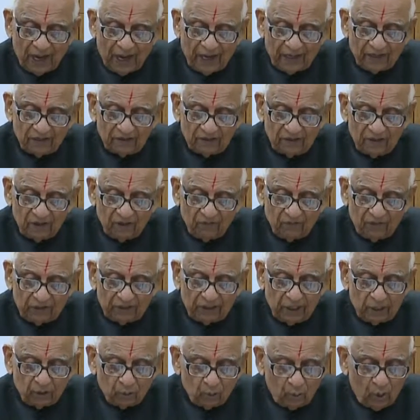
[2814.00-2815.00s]
And
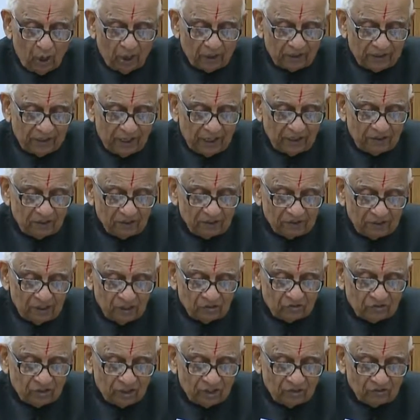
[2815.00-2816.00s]
when they do not get
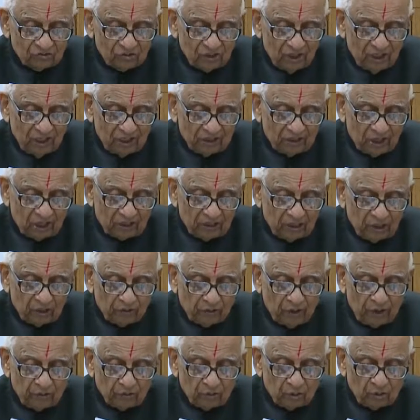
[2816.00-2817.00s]
these things, they are
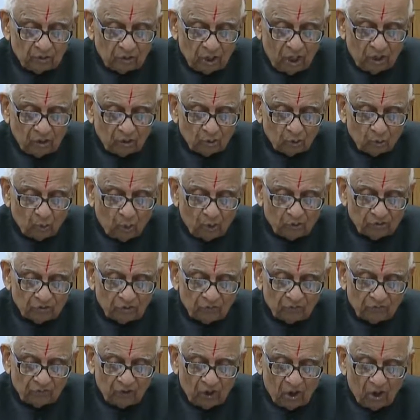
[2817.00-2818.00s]
inclined to turn to
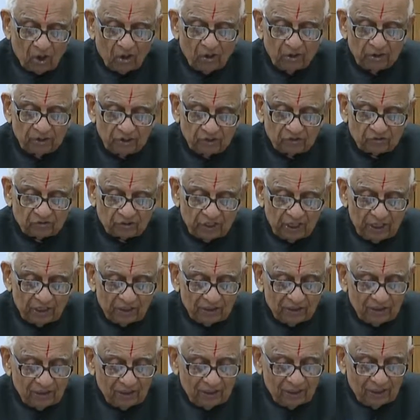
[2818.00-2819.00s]
courts of law instead.
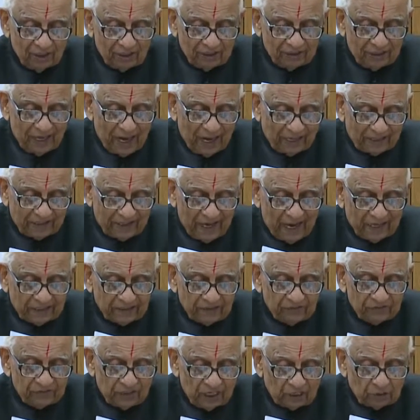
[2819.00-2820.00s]
The
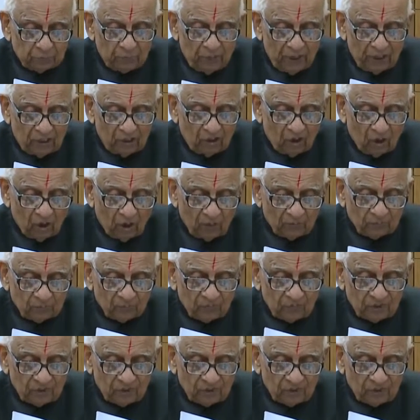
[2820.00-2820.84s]
attraction of judgment law